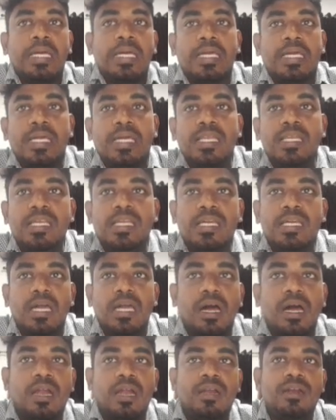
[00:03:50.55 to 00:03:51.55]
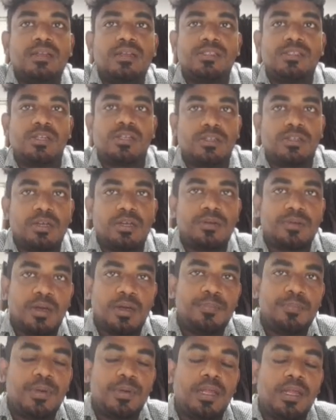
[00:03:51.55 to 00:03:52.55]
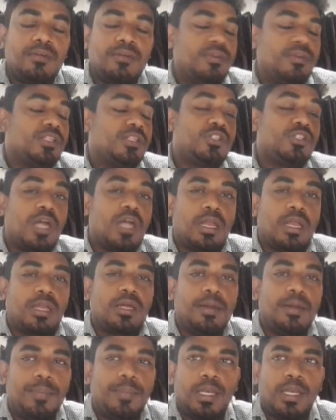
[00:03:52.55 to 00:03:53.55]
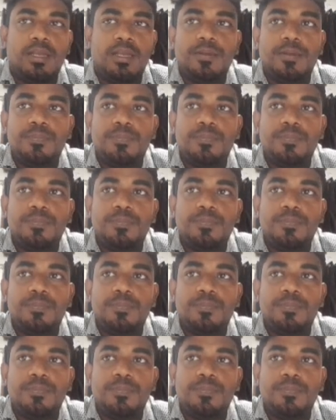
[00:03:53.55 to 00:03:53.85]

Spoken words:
any unrestricted company with a share capital.